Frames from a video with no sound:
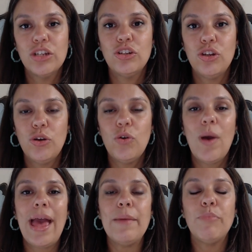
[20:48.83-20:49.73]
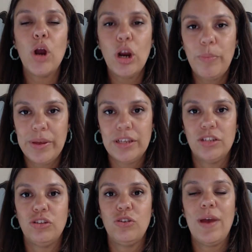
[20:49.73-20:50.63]
to a
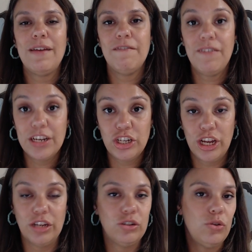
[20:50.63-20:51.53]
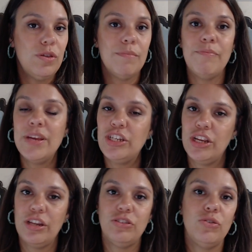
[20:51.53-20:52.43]
purpose, to a vision, to the
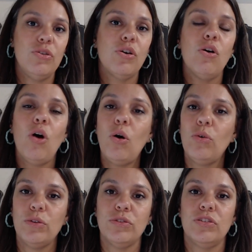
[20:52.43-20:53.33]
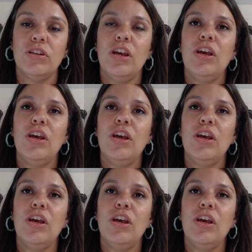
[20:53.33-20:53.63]
mission, to the goals,